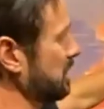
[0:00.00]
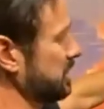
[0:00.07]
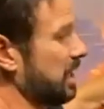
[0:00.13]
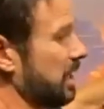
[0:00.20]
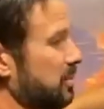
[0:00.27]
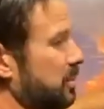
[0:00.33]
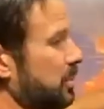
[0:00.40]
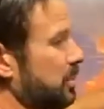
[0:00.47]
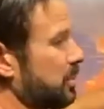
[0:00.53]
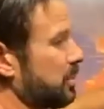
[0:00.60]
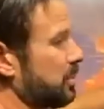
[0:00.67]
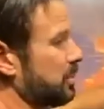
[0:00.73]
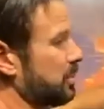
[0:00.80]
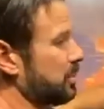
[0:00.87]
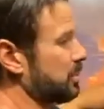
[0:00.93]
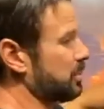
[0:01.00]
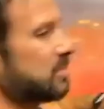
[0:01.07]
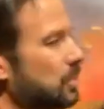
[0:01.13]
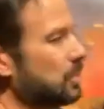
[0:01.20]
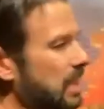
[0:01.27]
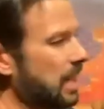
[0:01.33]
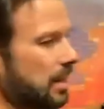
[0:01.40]
up, I build up to
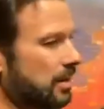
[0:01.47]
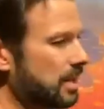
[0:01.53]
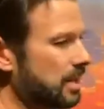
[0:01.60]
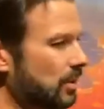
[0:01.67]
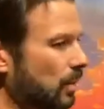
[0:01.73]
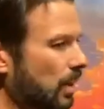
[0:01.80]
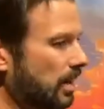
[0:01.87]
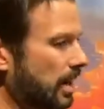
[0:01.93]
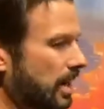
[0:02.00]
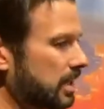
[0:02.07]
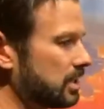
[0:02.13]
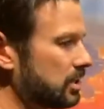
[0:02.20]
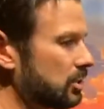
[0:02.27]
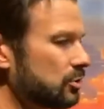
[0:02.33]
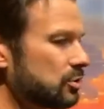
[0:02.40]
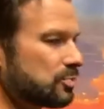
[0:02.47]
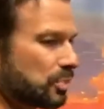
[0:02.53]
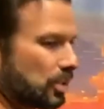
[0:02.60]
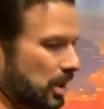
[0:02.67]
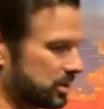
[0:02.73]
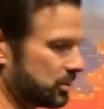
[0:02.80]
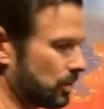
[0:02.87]
an area where I can use
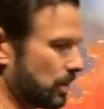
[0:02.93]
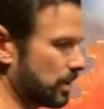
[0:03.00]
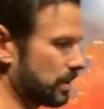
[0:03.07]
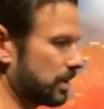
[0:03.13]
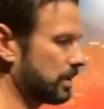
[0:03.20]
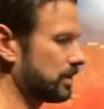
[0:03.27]
brushwork